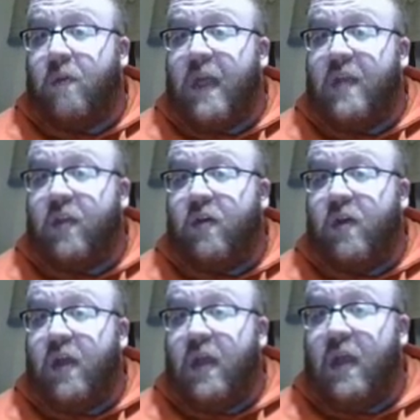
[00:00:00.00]
So
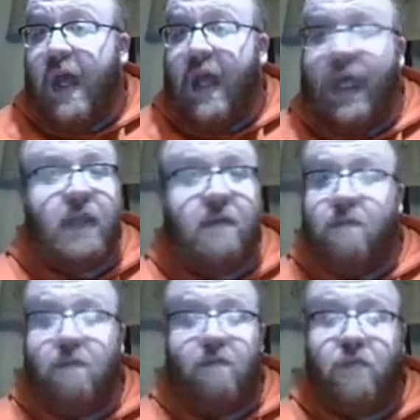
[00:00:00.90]
basically, I
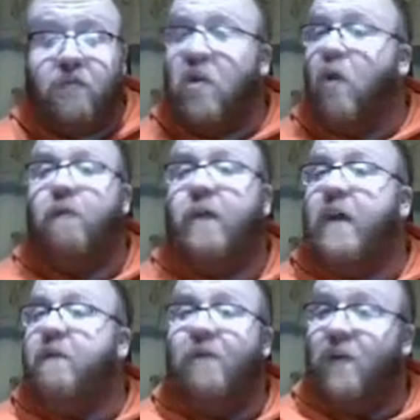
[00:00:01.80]
dove
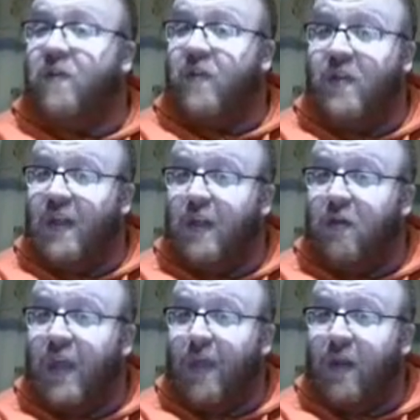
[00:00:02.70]
headfirst into the
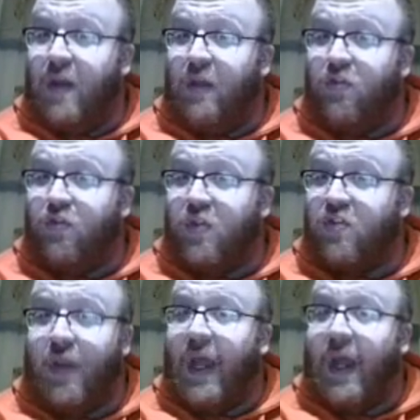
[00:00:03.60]
entertainment industry
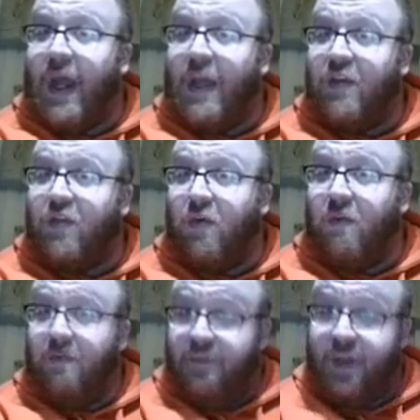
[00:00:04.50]
straight out of high
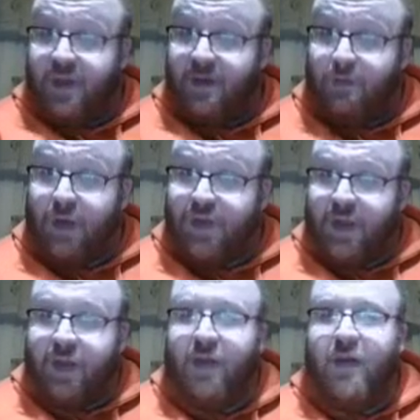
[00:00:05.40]
school via wrestling.